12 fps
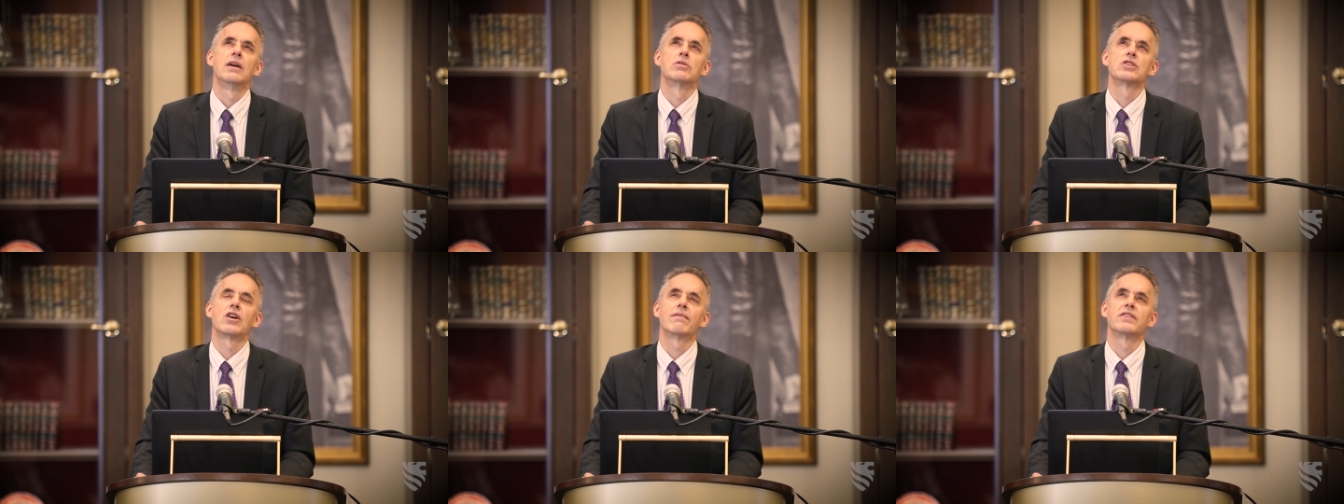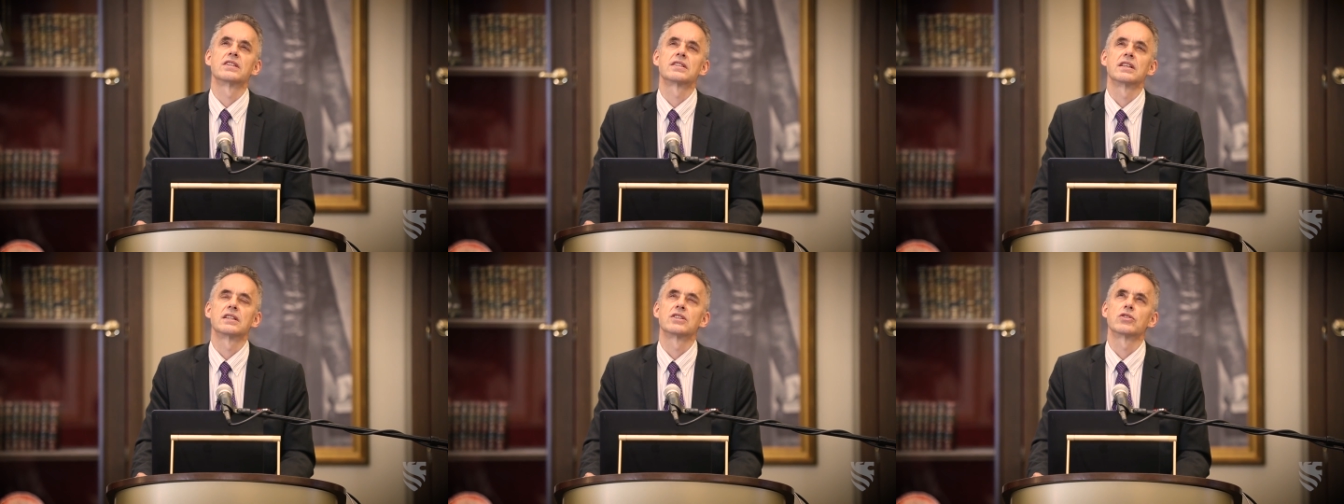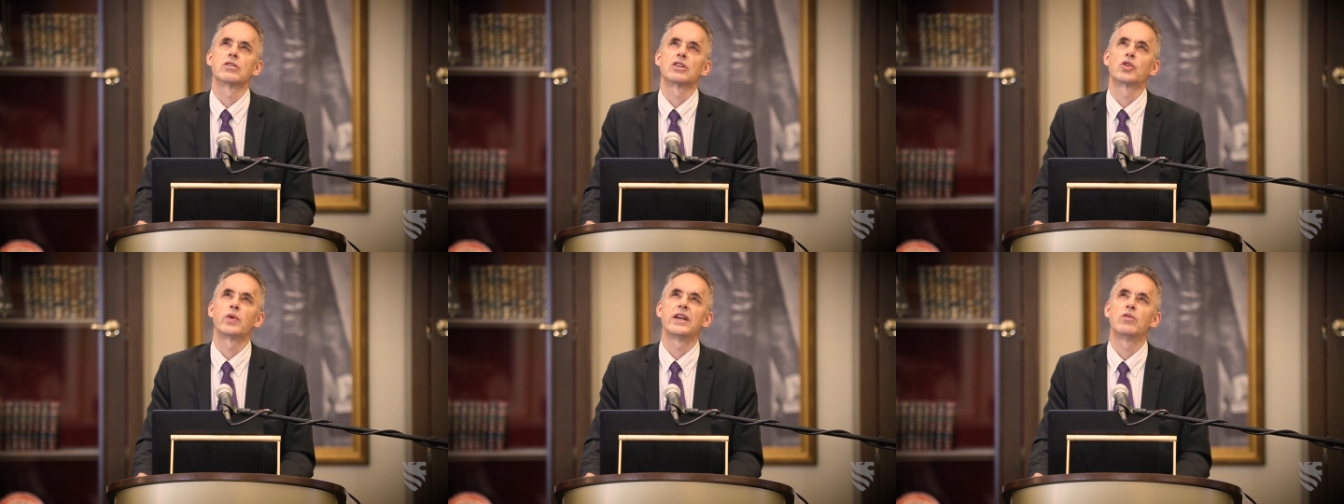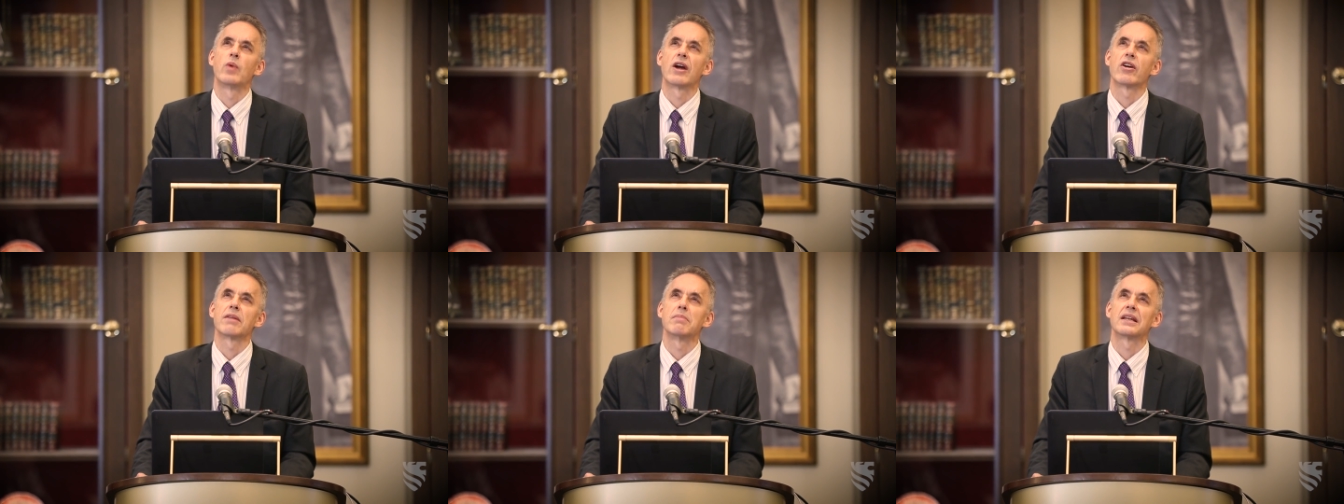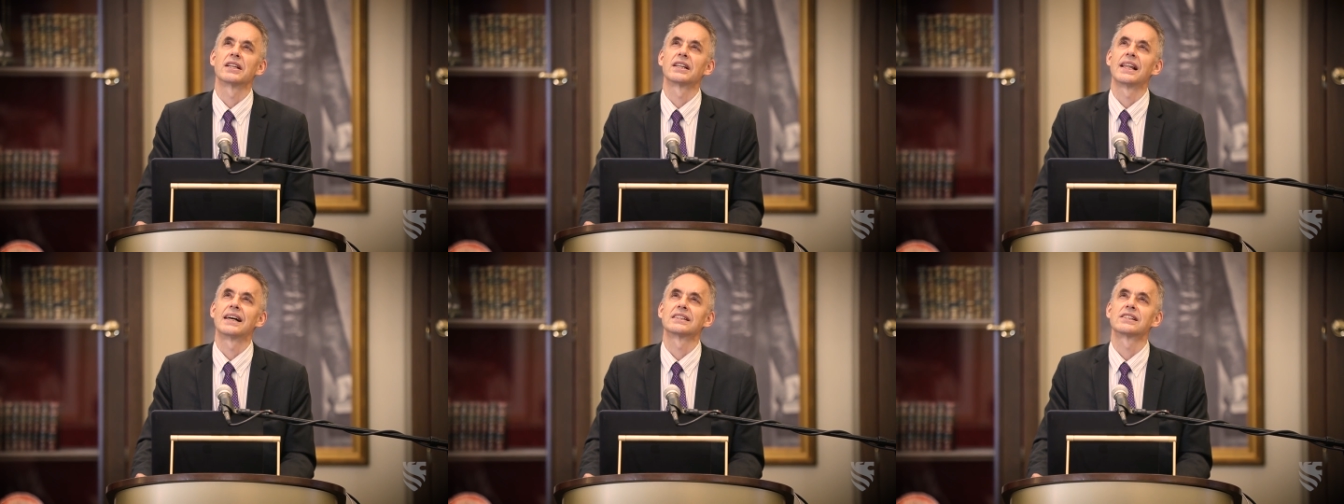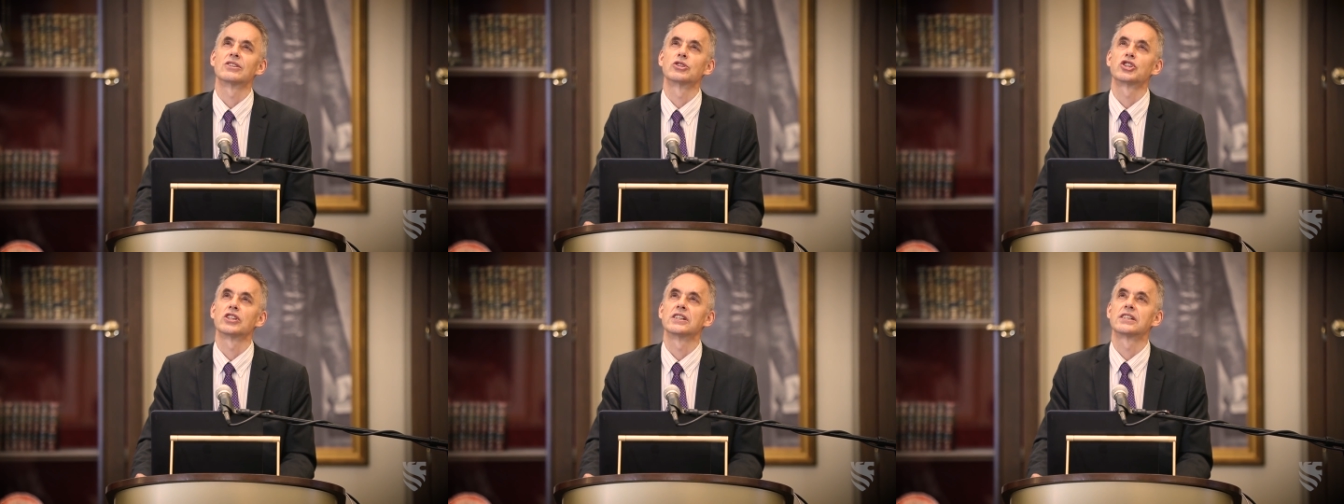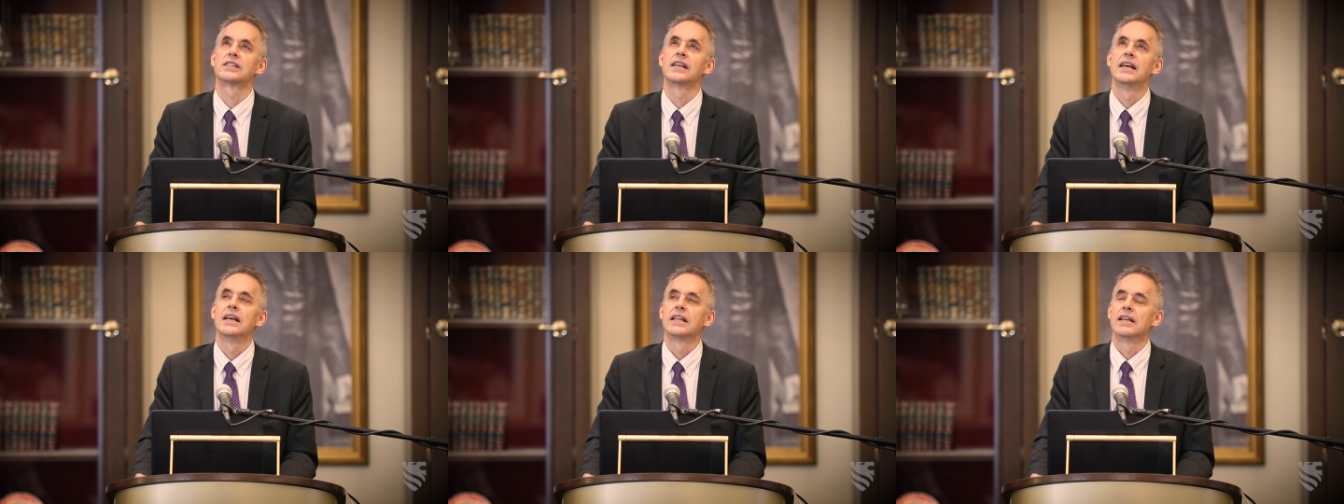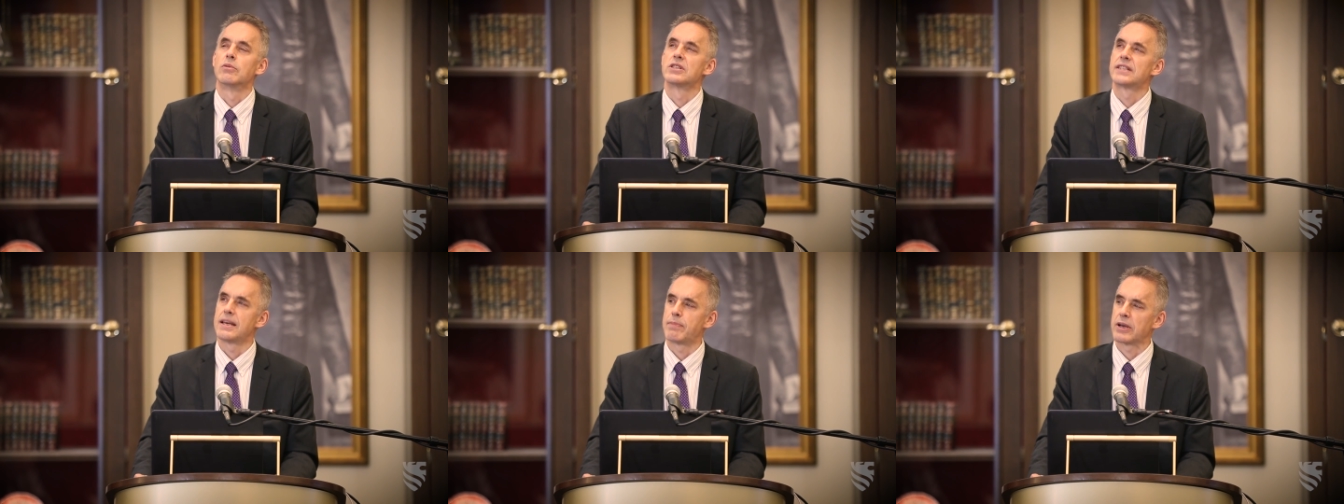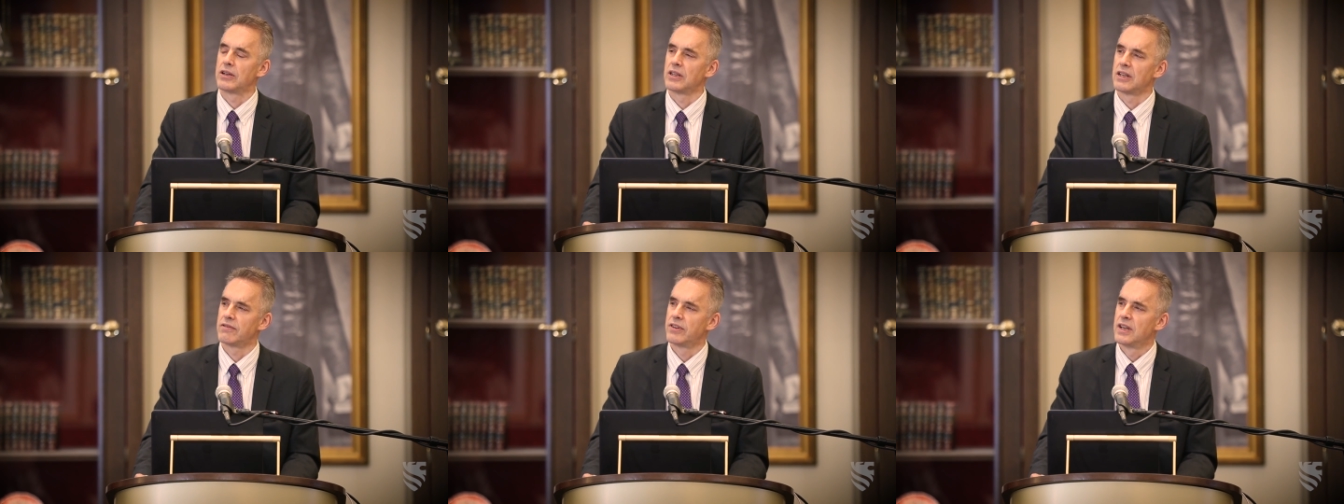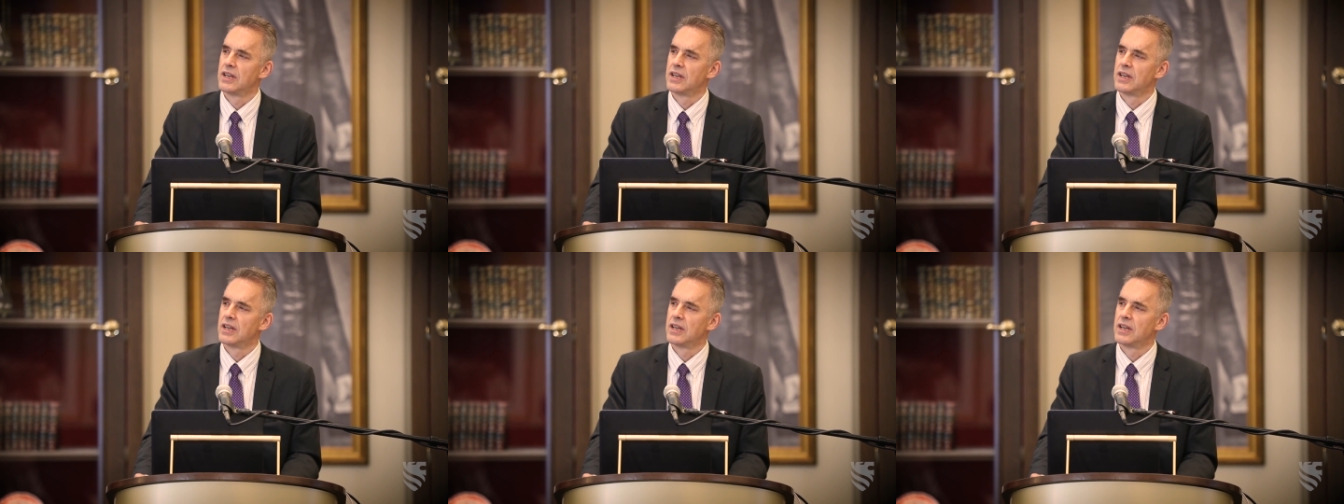it was obvious that the sort of tweed-wearing middle-class socialist that was typical